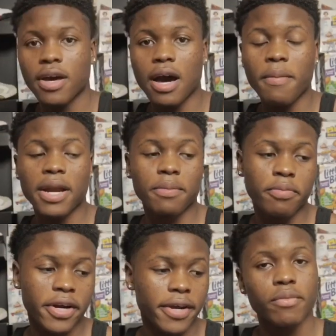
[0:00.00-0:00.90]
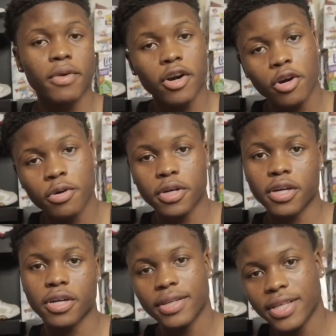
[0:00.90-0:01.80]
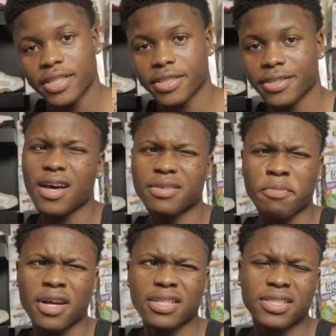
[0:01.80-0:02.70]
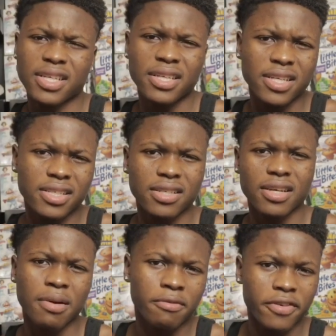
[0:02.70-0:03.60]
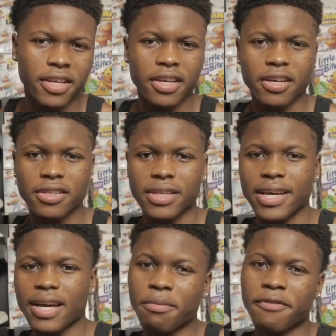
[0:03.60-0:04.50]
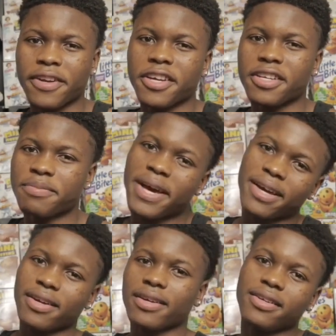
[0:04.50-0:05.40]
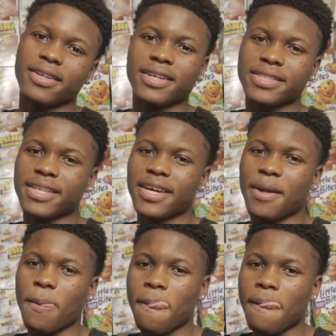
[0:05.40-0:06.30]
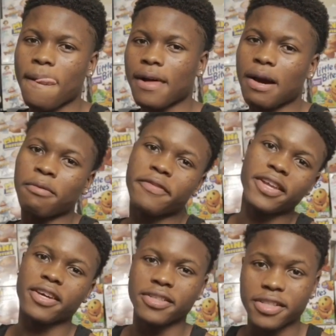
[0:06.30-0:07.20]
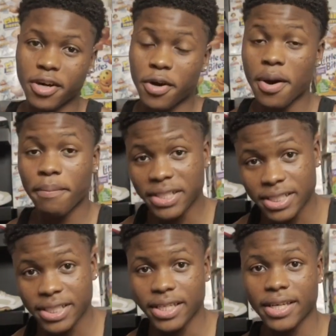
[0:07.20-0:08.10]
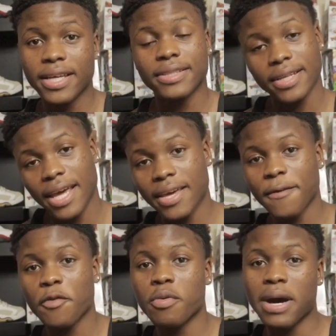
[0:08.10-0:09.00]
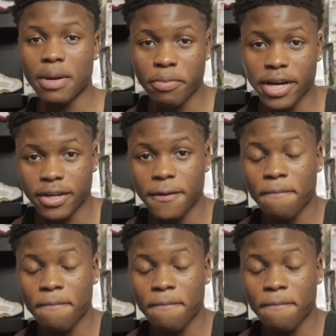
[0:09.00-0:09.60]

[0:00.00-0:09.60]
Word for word: I'm about to prank my homegirl, Nisha. I was probably seeing Nisha in a couple videos, like a couple videos back, you know what I'm saying? A couple videos ago. But shit, today, we about to prank her.